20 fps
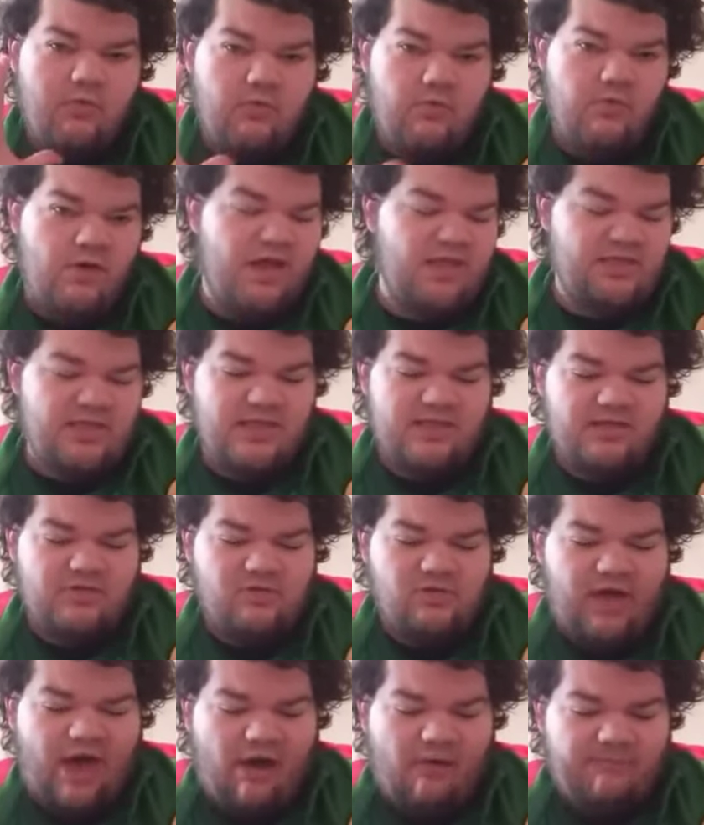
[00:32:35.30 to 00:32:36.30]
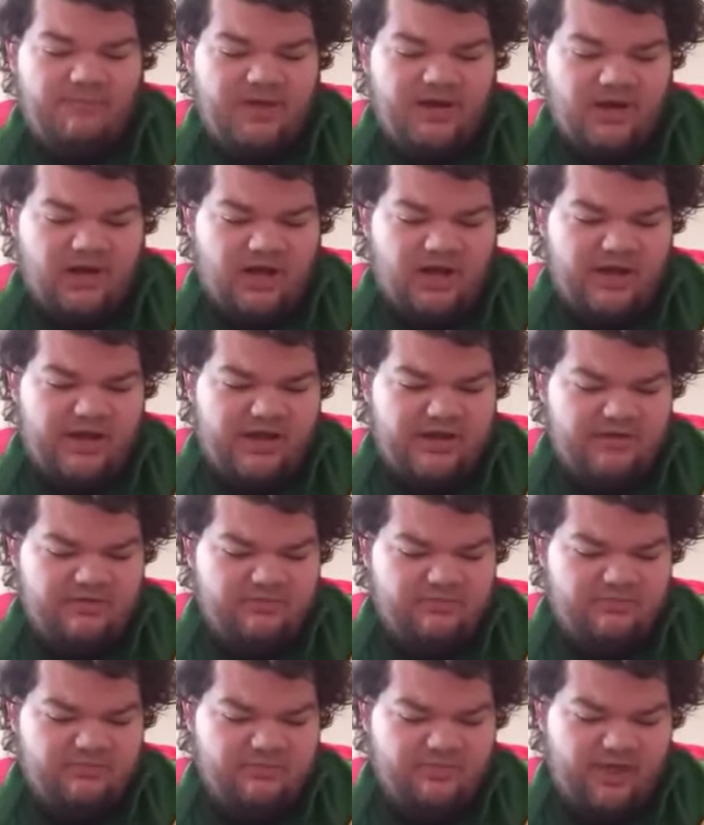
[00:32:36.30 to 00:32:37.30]
with the school outfit on,
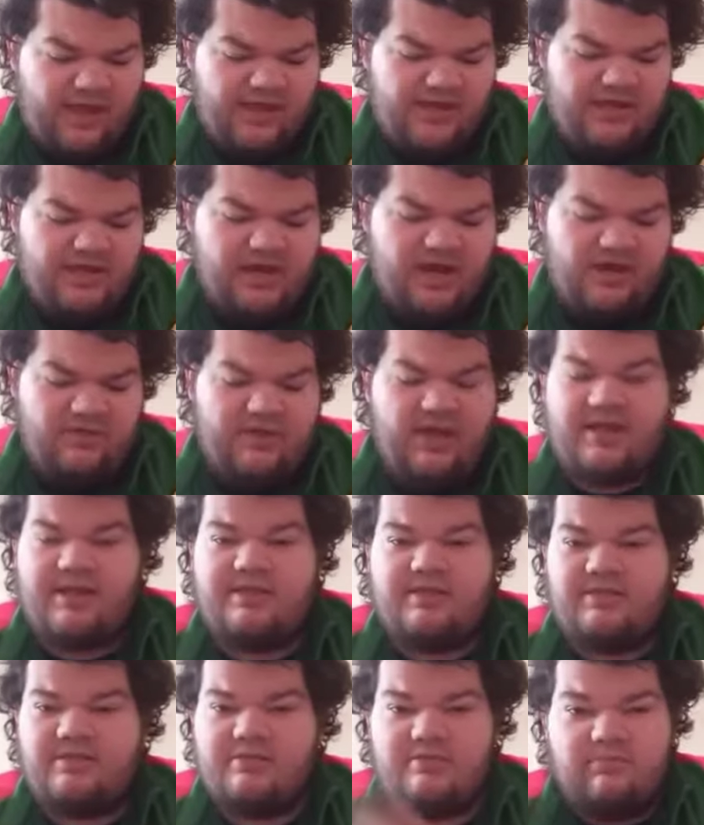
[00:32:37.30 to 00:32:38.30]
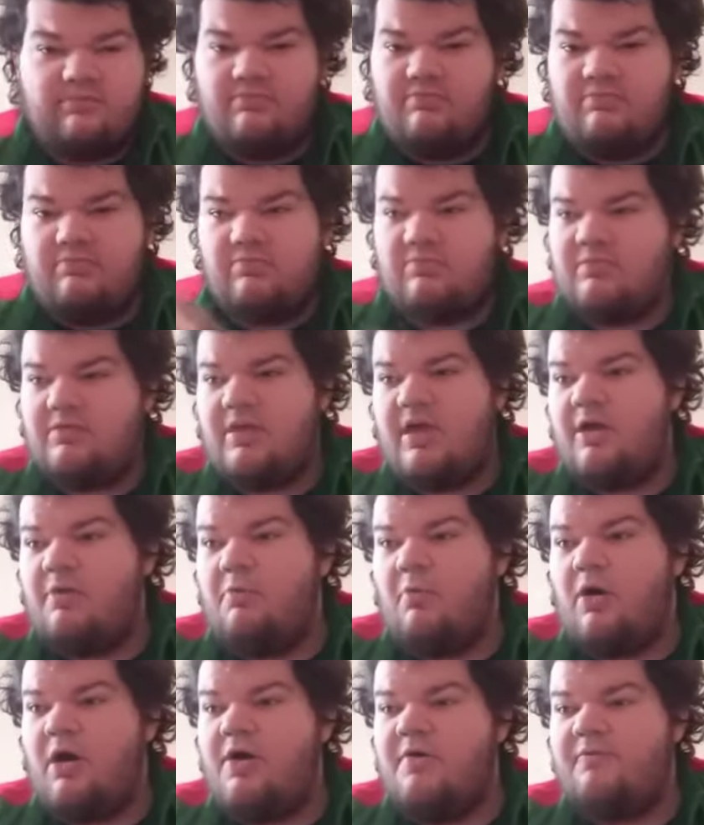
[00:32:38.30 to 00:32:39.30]
like you know, like the
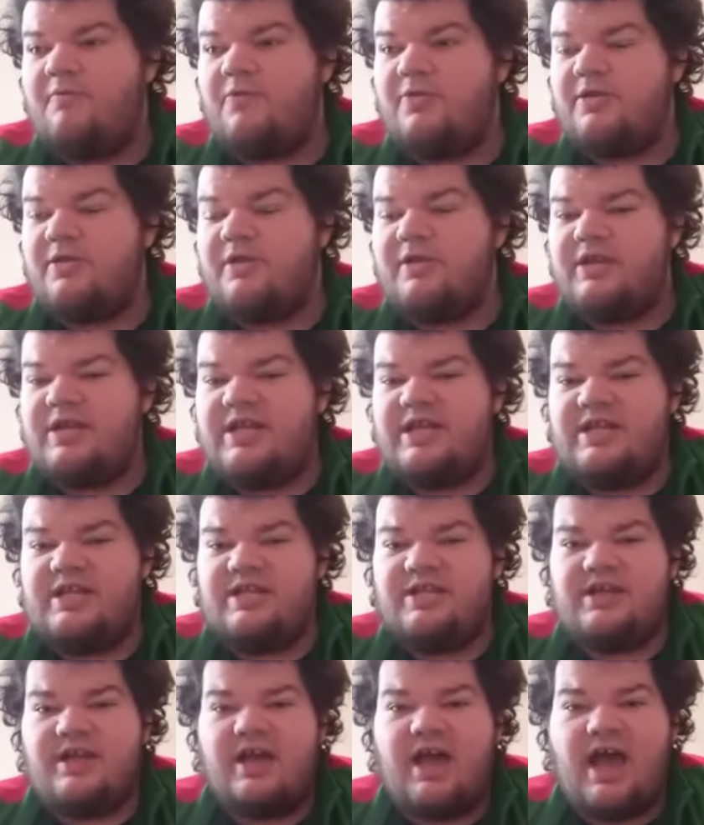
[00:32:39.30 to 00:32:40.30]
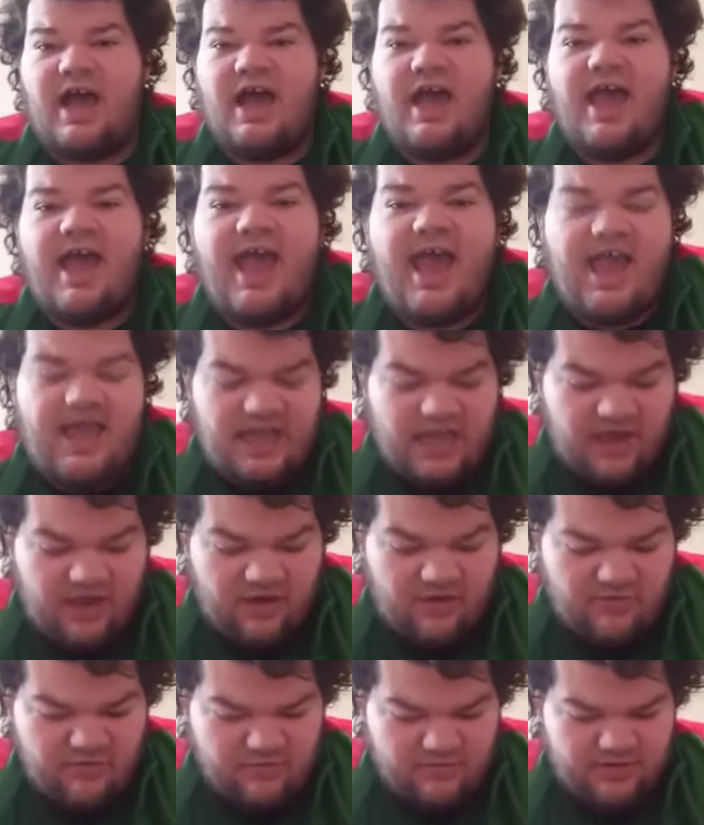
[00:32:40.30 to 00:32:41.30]
one for the
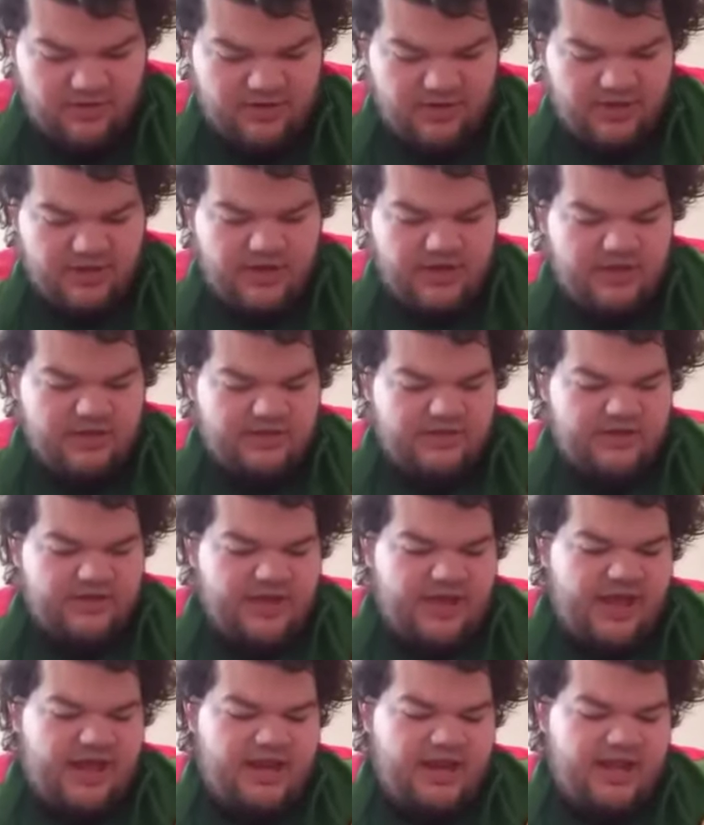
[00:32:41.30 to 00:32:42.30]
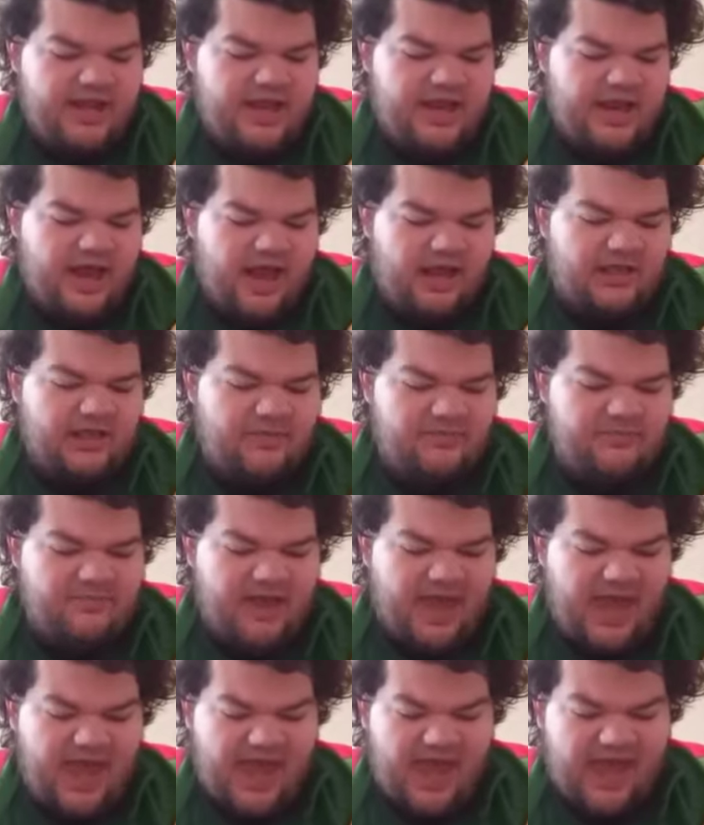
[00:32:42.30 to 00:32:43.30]
AU. Go ahead and get it out of the
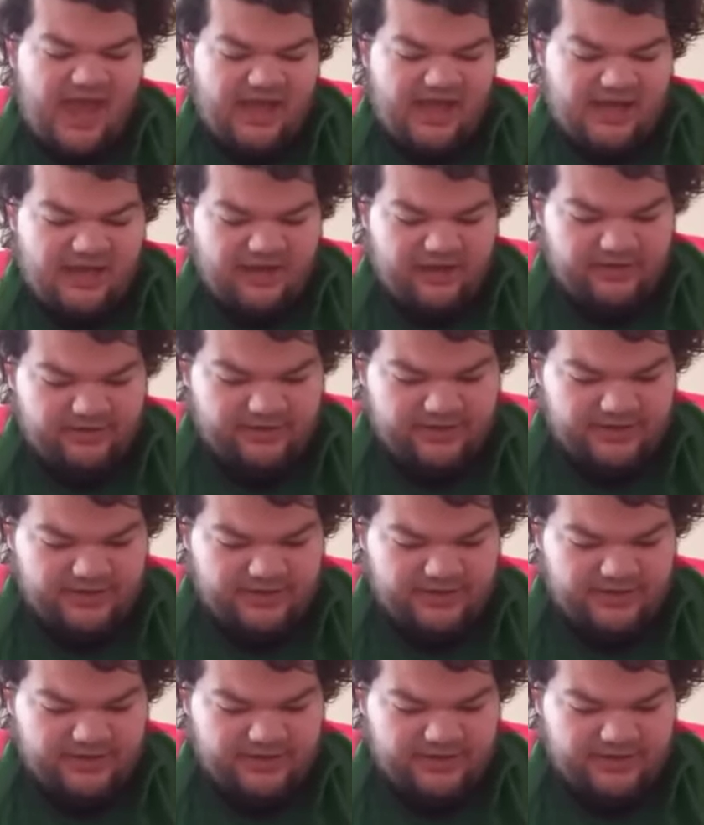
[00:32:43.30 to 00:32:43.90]
bag,